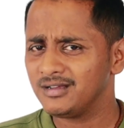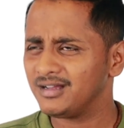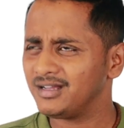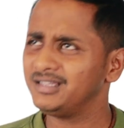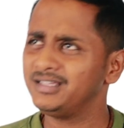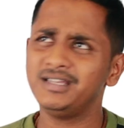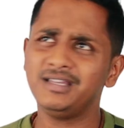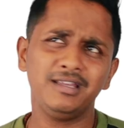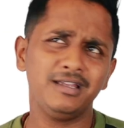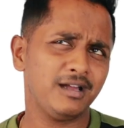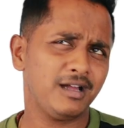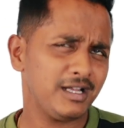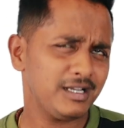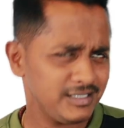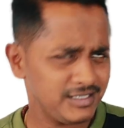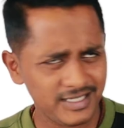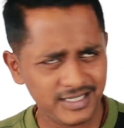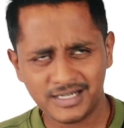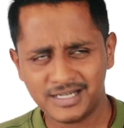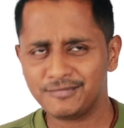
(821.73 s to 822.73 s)
a
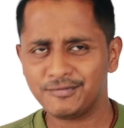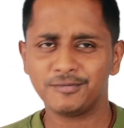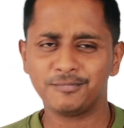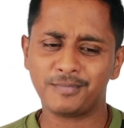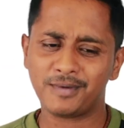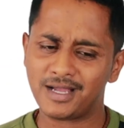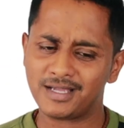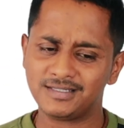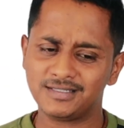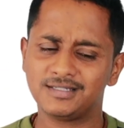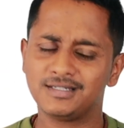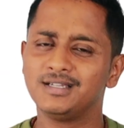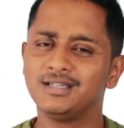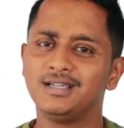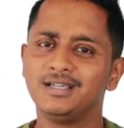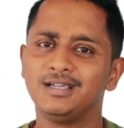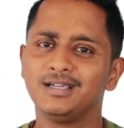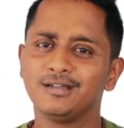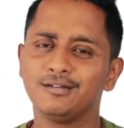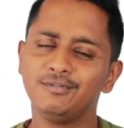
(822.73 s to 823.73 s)
day never passed
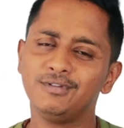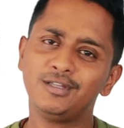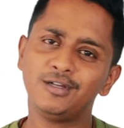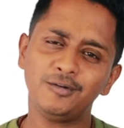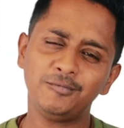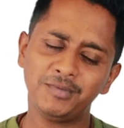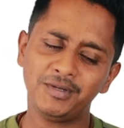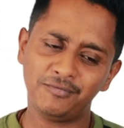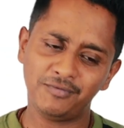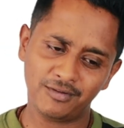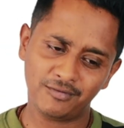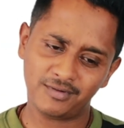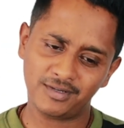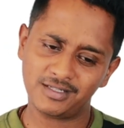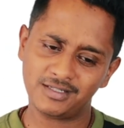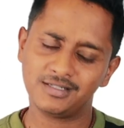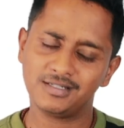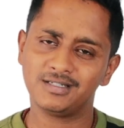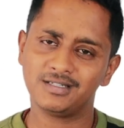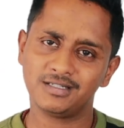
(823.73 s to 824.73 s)
without my
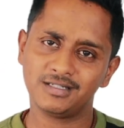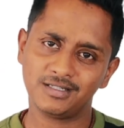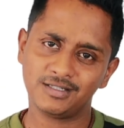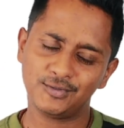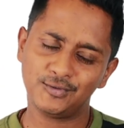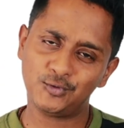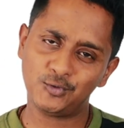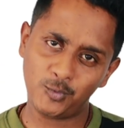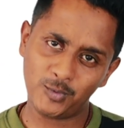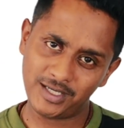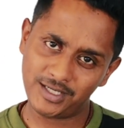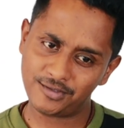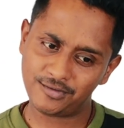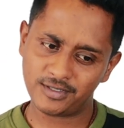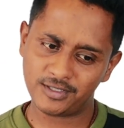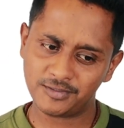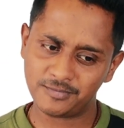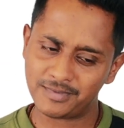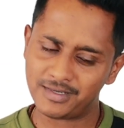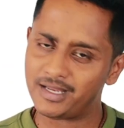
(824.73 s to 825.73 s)
favorite sweet
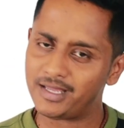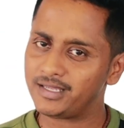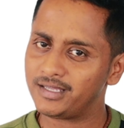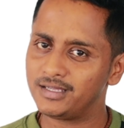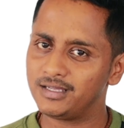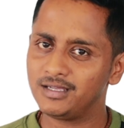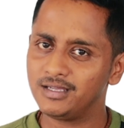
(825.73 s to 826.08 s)
rasmalai.